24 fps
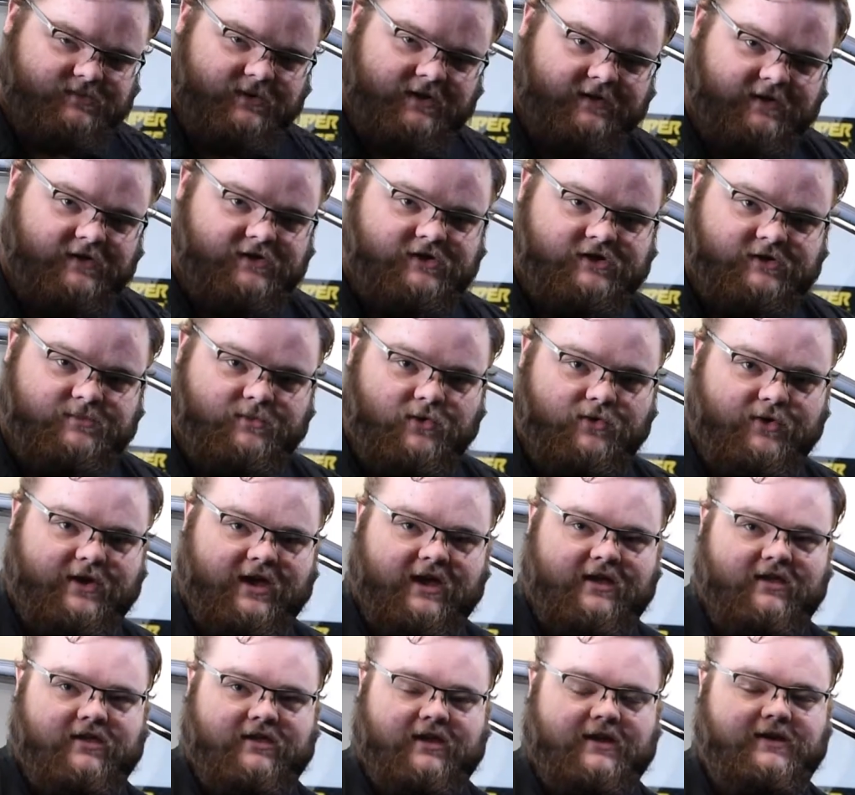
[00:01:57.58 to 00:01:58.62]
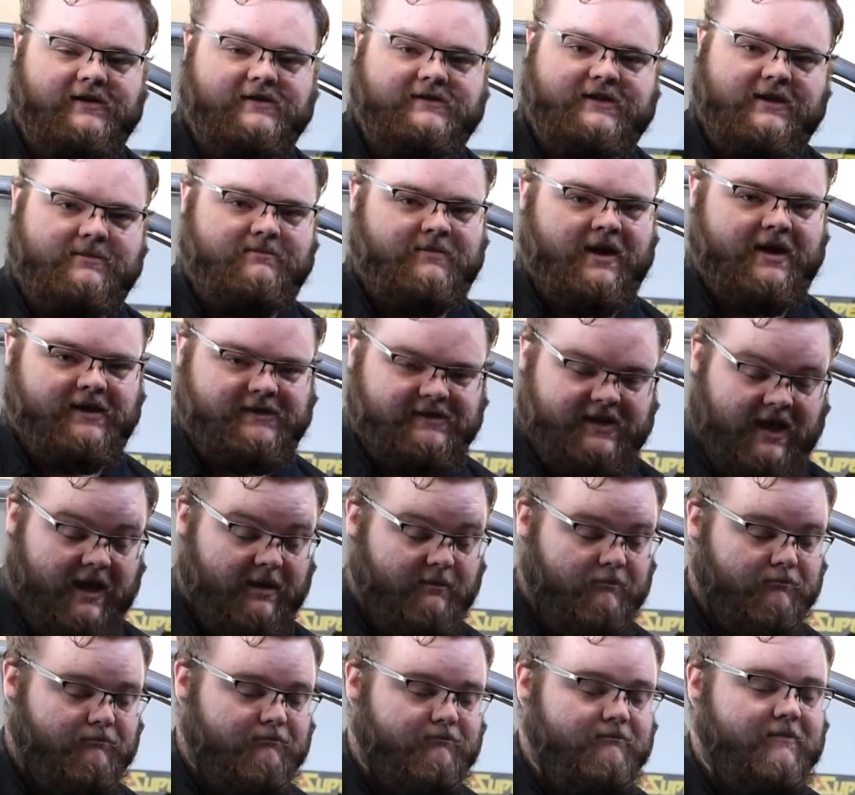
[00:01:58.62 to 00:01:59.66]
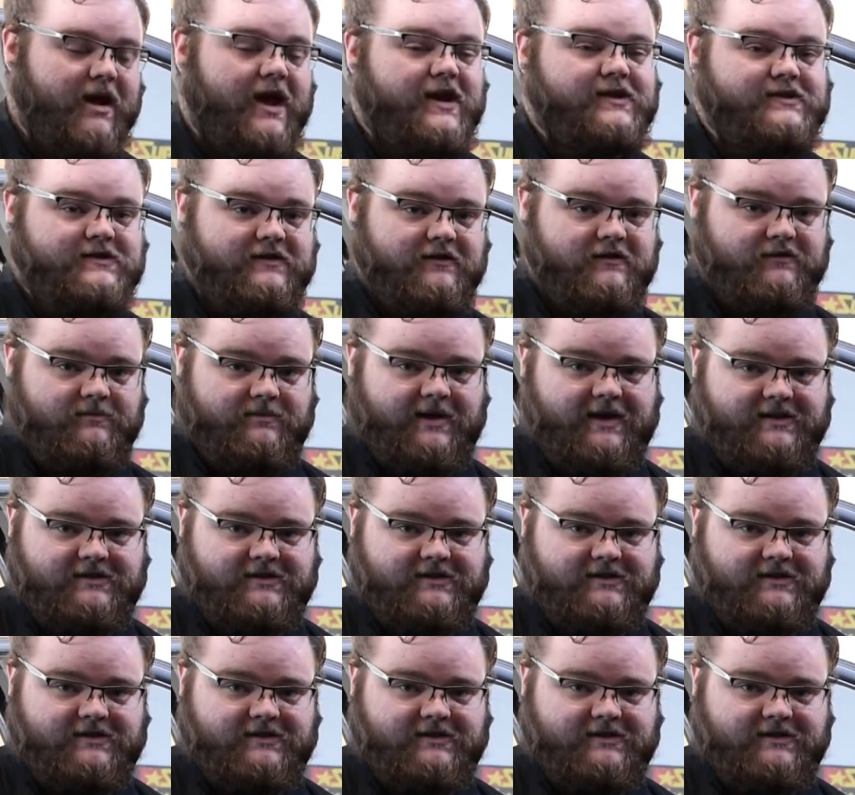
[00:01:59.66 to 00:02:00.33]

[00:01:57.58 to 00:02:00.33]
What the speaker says: one of those small key things that makes a massive